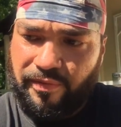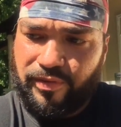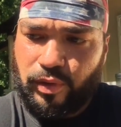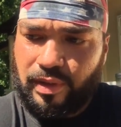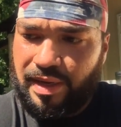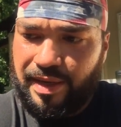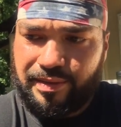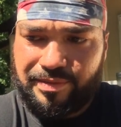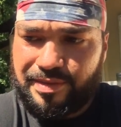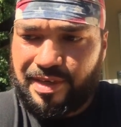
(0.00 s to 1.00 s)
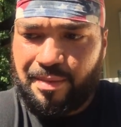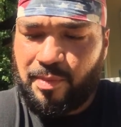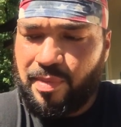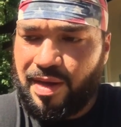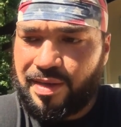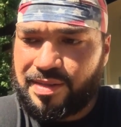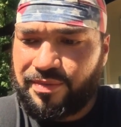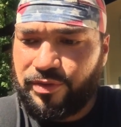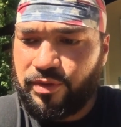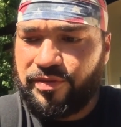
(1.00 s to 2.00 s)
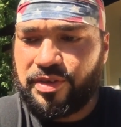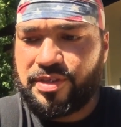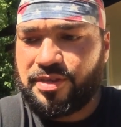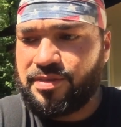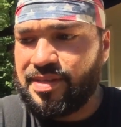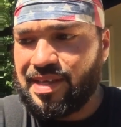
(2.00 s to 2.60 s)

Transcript: Fuel line, just a couple bucks. Fuel filter was